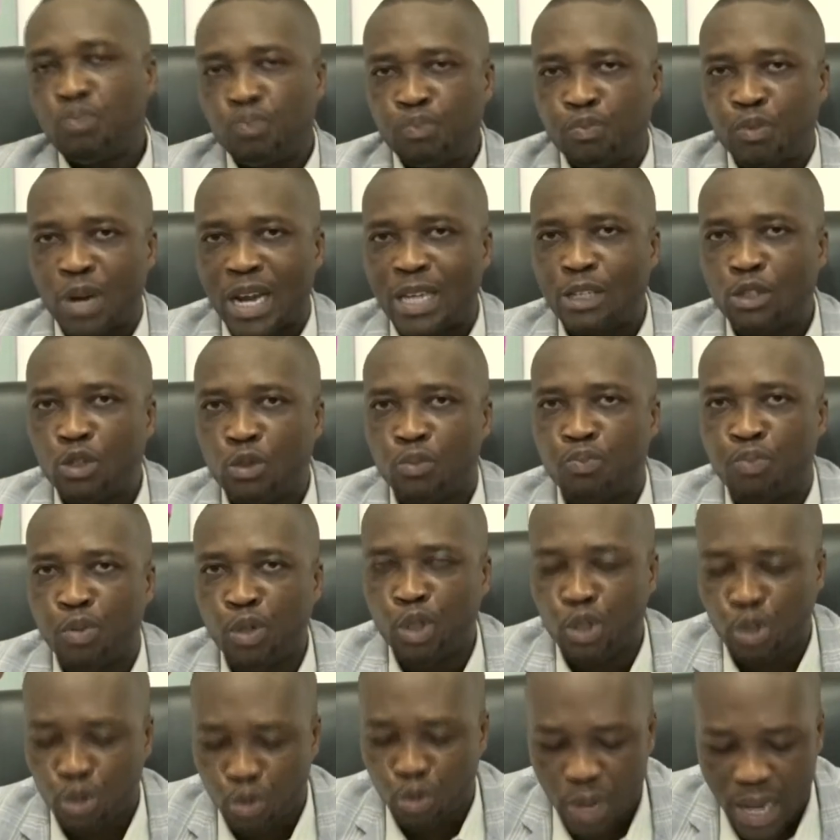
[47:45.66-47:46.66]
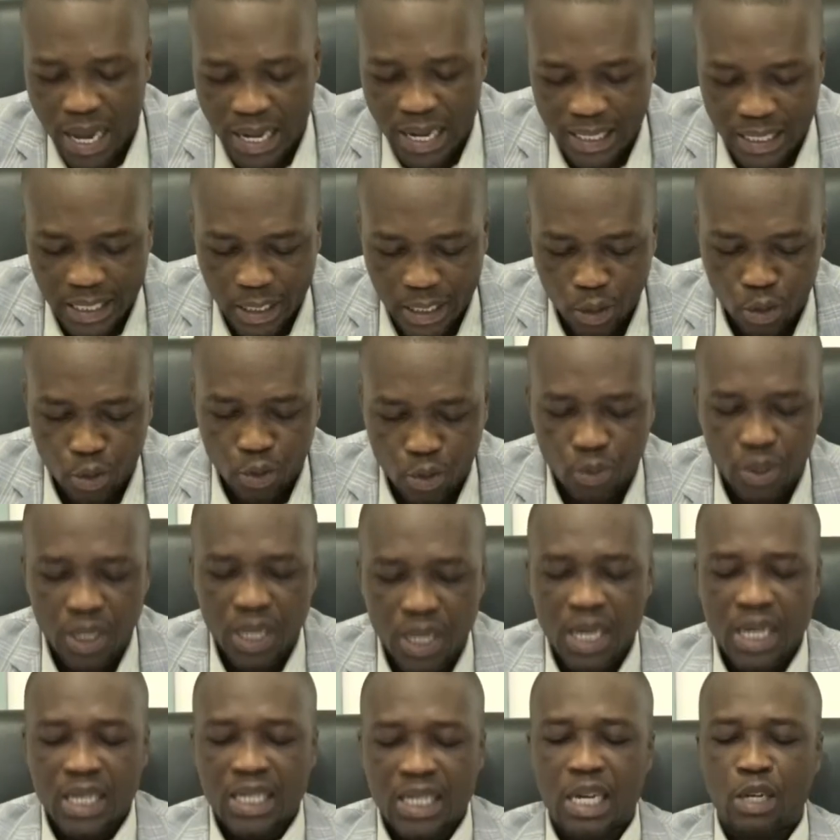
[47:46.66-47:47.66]
trying to push to end into.
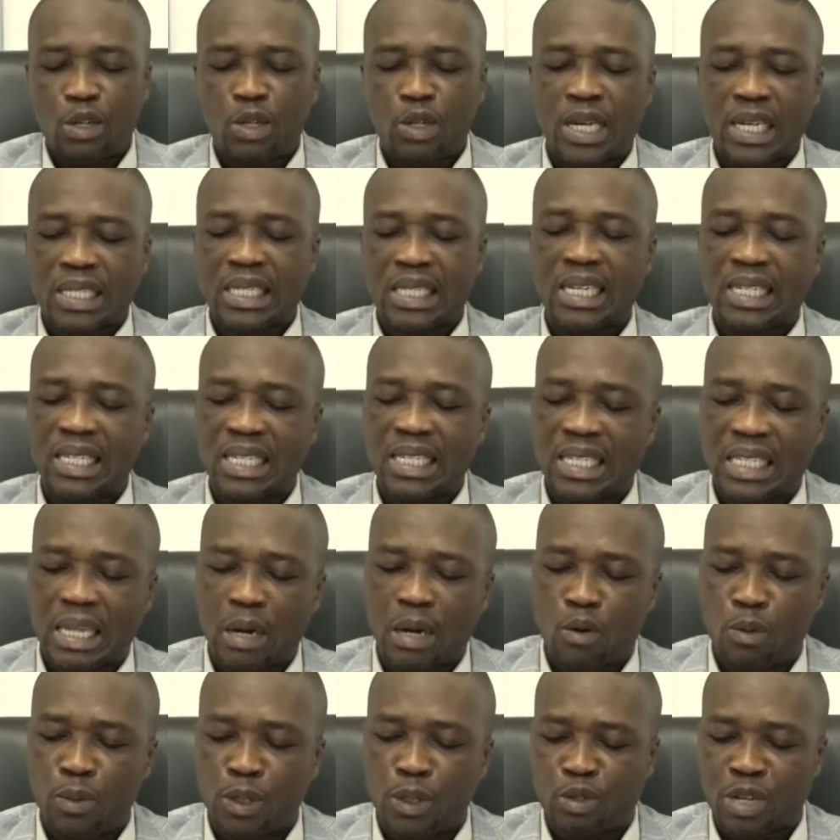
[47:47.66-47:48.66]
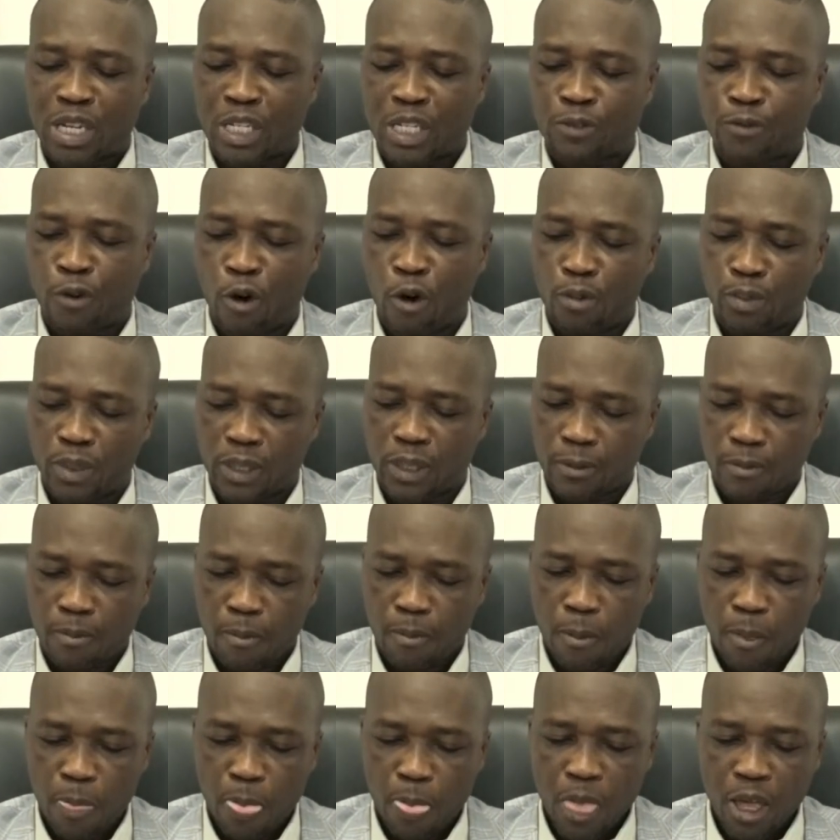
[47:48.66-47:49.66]
The education system will be transformed,
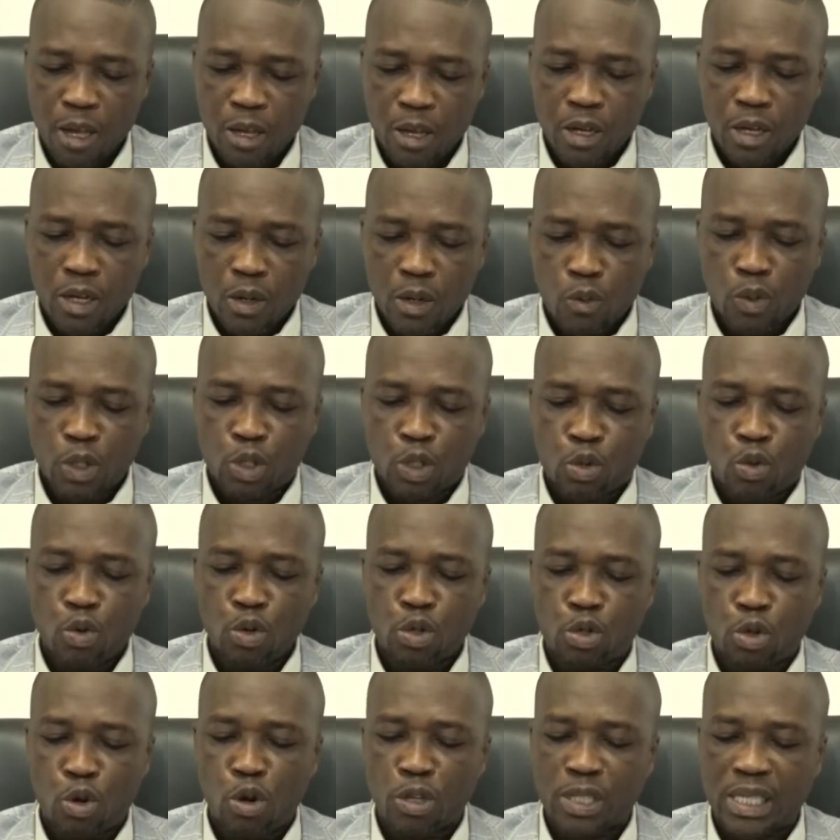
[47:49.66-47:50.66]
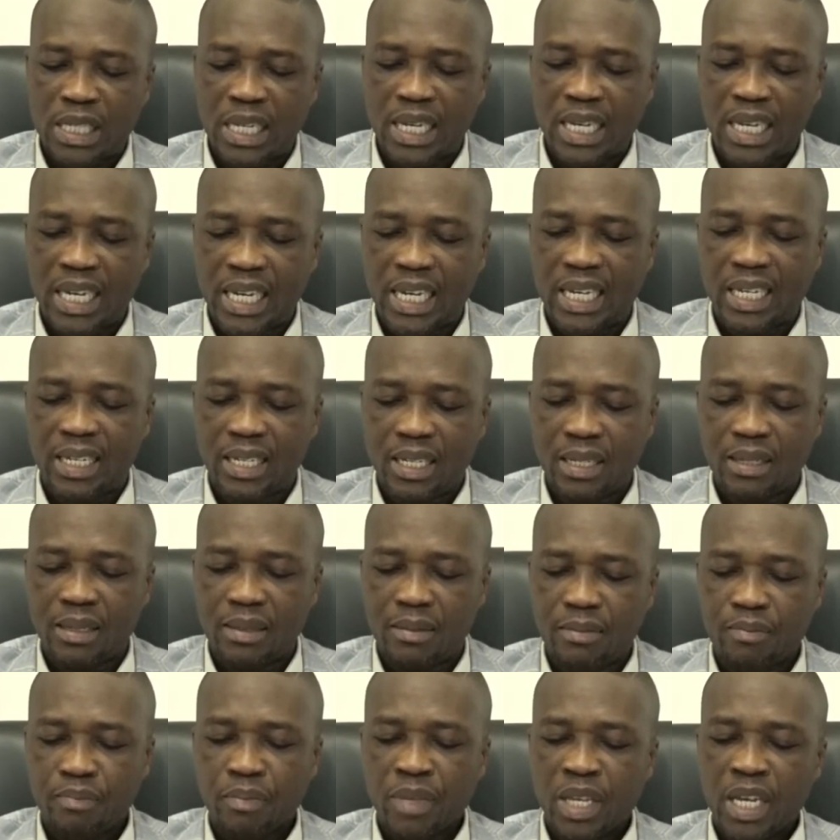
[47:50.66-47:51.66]
with schools closing
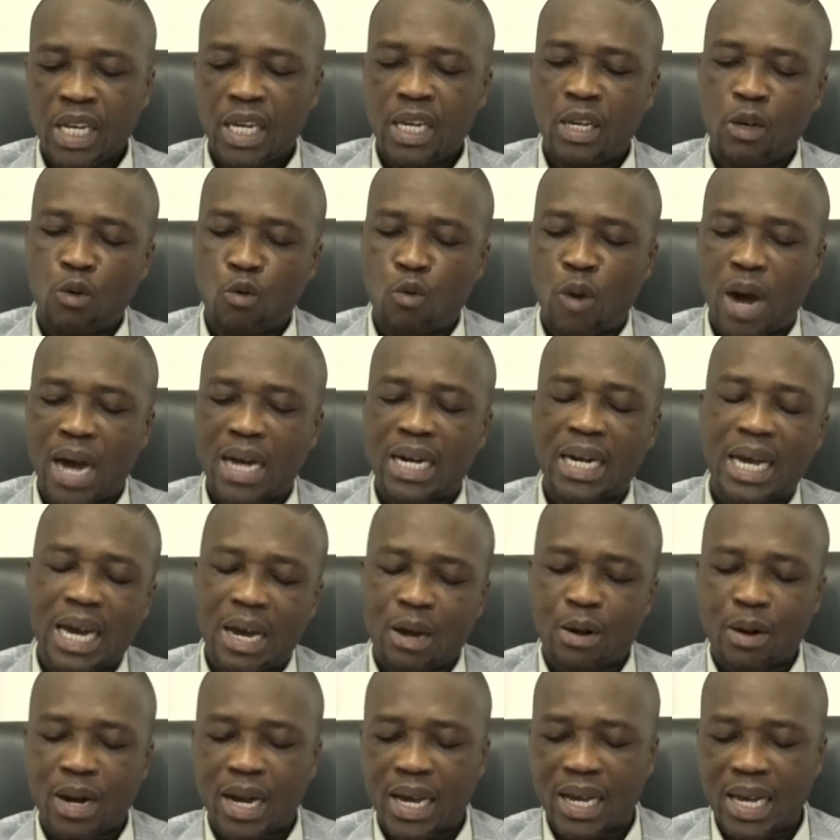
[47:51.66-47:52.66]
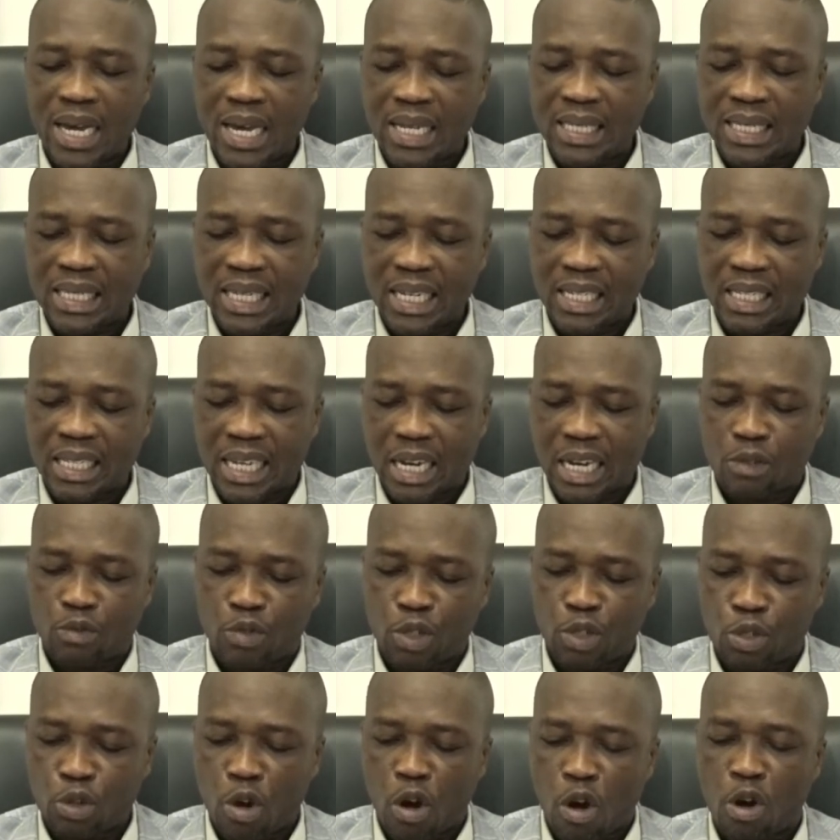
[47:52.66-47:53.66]
in 188
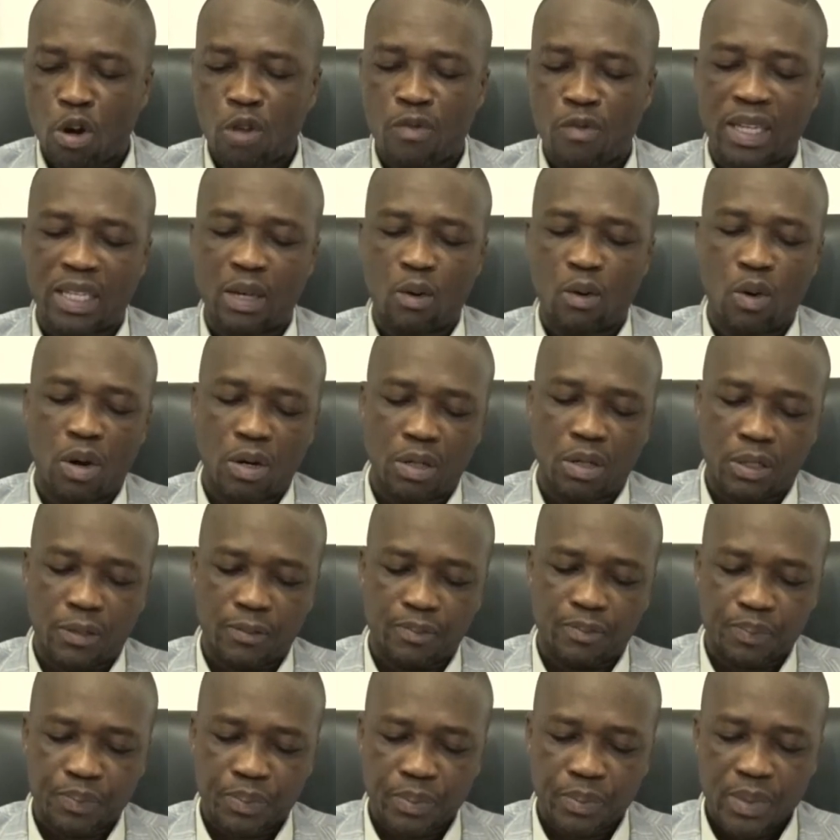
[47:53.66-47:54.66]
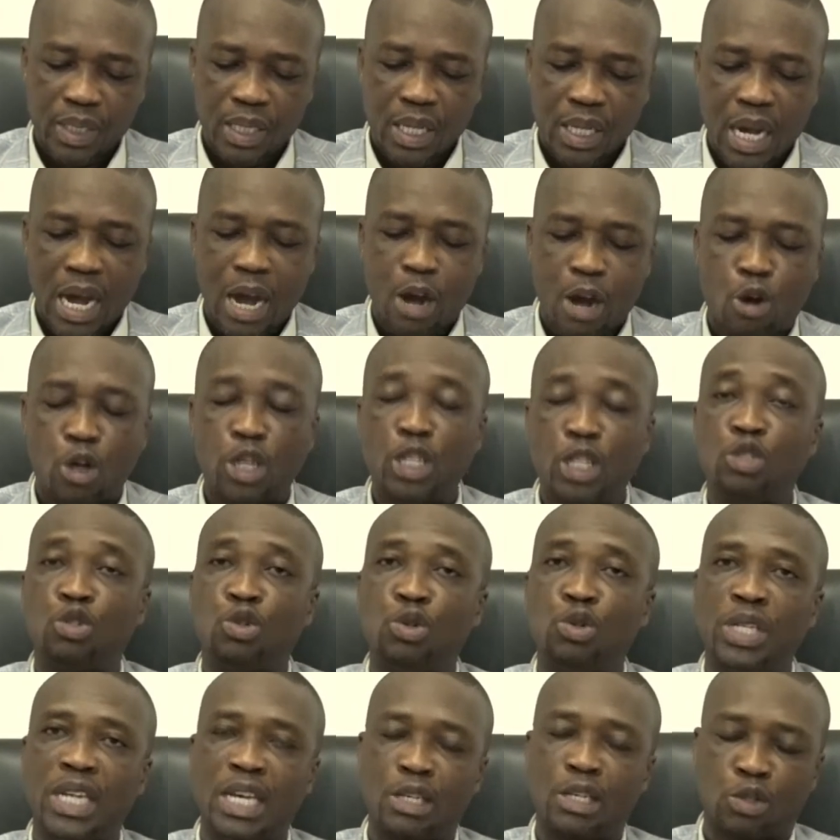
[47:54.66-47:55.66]
countries all over the world. According to
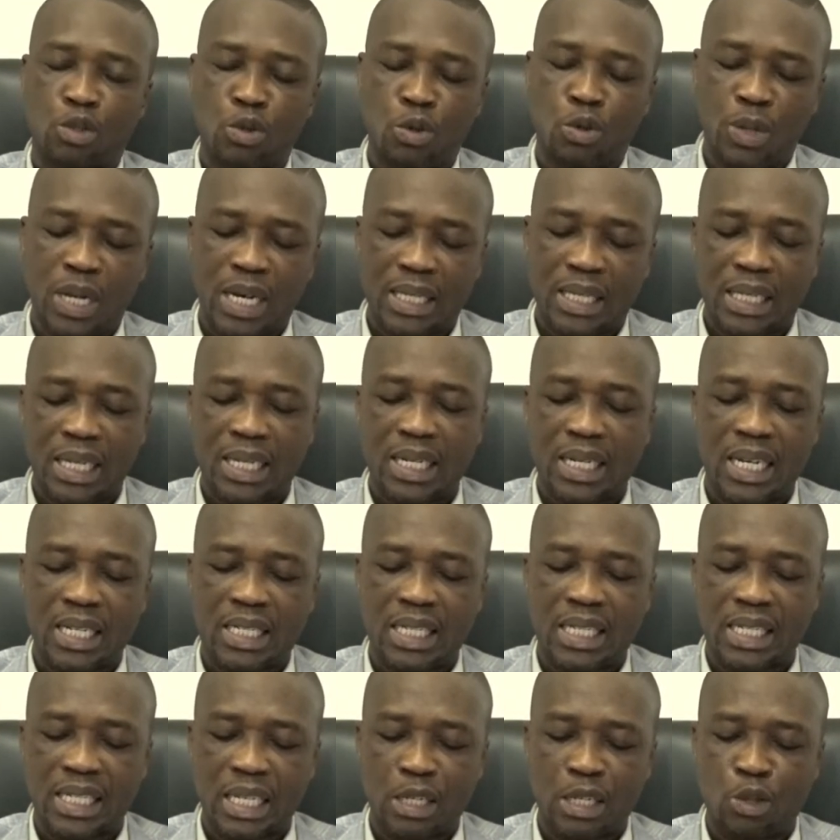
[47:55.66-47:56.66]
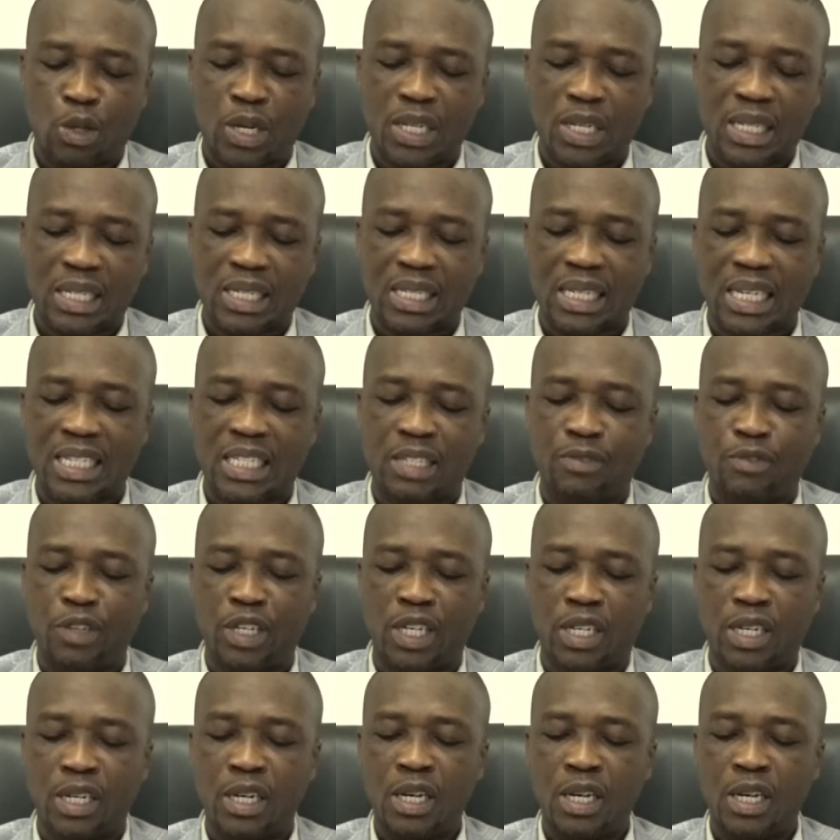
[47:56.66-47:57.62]
UNESCO, United Nations Education Scientific